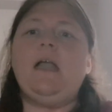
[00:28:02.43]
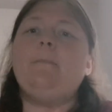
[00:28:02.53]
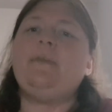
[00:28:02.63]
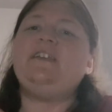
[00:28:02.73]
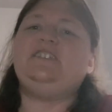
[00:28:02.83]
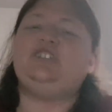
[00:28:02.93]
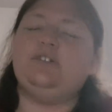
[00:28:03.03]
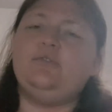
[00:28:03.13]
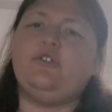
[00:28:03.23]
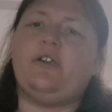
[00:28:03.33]
But these
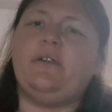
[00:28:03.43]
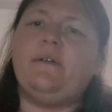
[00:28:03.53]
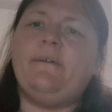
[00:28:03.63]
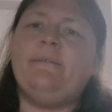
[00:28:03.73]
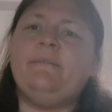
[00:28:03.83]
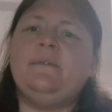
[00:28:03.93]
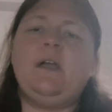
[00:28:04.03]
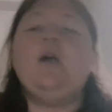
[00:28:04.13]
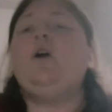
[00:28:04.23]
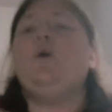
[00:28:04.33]
children
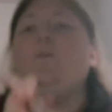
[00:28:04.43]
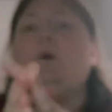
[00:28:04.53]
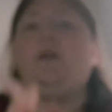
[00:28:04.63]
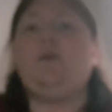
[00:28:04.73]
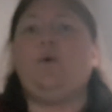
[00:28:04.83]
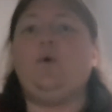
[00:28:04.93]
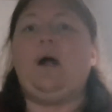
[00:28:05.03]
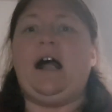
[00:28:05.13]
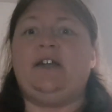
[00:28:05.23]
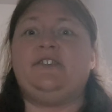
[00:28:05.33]
were
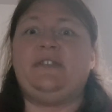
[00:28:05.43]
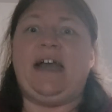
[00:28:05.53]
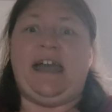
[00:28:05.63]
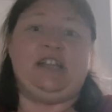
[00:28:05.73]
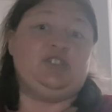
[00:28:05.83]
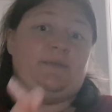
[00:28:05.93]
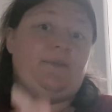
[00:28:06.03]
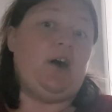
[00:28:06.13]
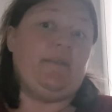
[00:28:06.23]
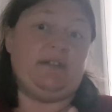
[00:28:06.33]
all under the age of
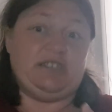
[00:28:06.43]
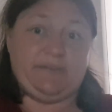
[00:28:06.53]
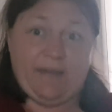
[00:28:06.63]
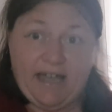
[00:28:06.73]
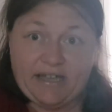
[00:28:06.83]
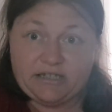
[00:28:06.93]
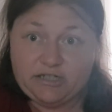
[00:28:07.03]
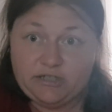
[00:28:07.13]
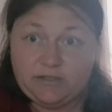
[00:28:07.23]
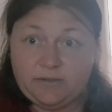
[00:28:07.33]
5 years of
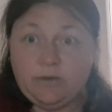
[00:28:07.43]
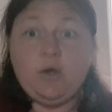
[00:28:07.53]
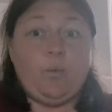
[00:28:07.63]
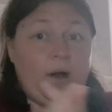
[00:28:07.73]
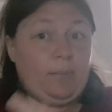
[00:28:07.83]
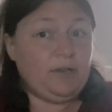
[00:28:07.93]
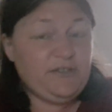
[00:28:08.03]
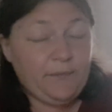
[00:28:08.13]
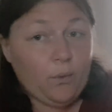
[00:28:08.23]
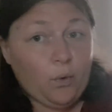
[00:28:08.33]
age. One
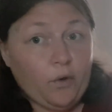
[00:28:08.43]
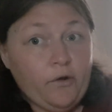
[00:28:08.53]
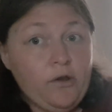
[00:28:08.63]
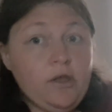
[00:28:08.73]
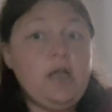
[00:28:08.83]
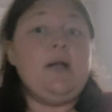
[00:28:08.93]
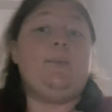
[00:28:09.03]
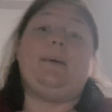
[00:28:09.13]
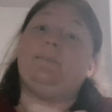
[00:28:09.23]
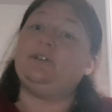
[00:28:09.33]
was 4,
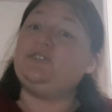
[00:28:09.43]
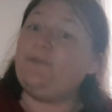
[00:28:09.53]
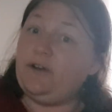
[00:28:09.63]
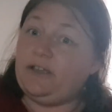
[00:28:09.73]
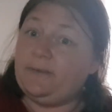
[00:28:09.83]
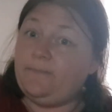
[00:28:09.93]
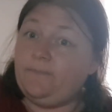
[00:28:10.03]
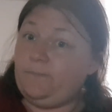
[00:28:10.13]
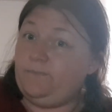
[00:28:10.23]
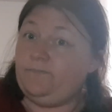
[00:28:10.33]
one was 3.
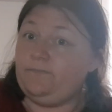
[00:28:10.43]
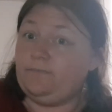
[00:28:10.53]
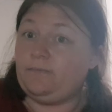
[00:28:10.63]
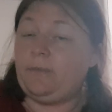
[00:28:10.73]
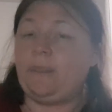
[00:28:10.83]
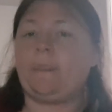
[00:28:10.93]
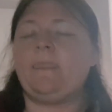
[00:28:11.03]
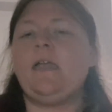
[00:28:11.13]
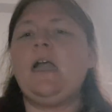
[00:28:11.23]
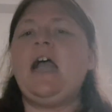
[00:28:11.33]

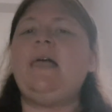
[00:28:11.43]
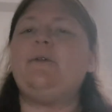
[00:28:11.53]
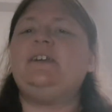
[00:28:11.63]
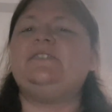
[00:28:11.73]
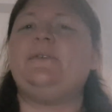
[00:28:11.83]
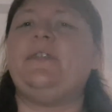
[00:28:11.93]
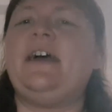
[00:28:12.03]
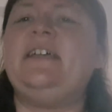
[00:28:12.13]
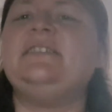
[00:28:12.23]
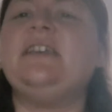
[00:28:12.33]
And the reason for
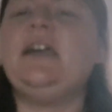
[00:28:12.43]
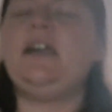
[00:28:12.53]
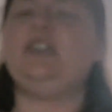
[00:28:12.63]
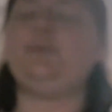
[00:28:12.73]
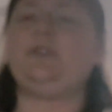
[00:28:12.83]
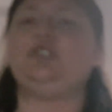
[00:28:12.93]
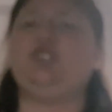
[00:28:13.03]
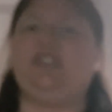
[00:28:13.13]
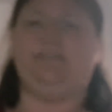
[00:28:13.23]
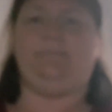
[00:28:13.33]
that is because
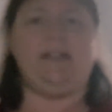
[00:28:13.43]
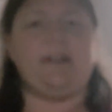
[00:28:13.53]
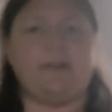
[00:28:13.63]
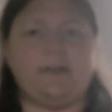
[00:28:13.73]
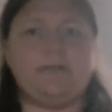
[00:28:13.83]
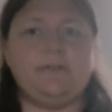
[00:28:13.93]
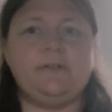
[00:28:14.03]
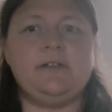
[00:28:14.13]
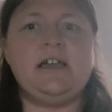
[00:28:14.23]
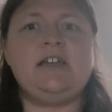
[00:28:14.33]
she's bigger.
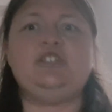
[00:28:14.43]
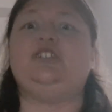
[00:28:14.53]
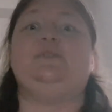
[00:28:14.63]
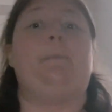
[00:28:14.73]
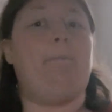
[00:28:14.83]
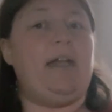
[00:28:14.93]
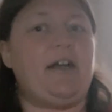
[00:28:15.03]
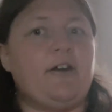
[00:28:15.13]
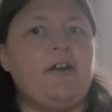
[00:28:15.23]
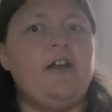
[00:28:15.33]
She's
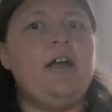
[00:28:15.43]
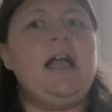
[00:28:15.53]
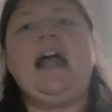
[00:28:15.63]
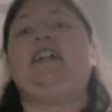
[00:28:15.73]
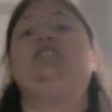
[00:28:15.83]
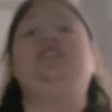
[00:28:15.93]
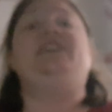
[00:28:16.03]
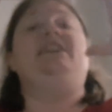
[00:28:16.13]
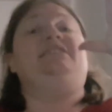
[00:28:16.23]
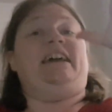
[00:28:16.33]
bigger, and she
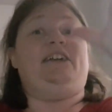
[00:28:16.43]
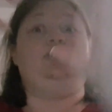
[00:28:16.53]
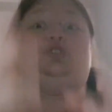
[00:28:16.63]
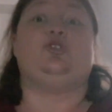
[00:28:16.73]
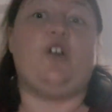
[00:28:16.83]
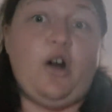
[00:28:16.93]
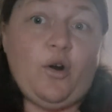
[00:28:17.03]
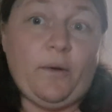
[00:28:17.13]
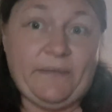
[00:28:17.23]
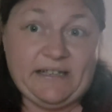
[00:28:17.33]
can take
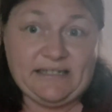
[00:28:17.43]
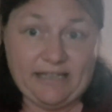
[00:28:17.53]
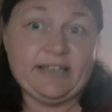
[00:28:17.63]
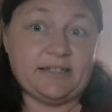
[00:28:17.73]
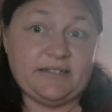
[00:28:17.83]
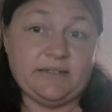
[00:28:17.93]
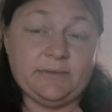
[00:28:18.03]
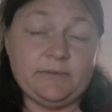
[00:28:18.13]
control of these kids.